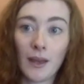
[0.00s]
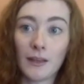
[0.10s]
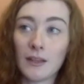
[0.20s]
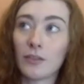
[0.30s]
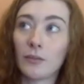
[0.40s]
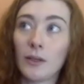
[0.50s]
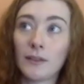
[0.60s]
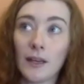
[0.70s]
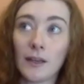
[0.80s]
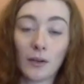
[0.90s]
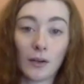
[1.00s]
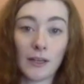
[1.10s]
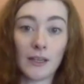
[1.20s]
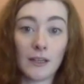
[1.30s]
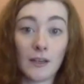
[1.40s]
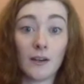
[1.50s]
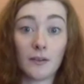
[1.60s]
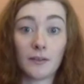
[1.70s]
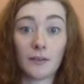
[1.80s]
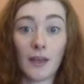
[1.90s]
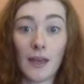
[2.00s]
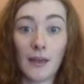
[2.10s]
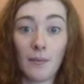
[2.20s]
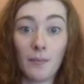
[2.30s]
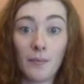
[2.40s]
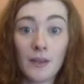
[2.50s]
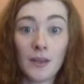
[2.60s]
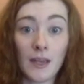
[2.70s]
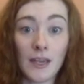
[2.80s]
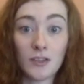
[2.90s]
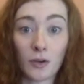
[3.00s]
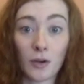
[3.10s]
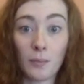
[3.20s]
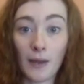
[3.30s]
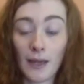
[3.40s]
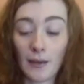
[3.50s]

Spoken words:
And even with that early years age group,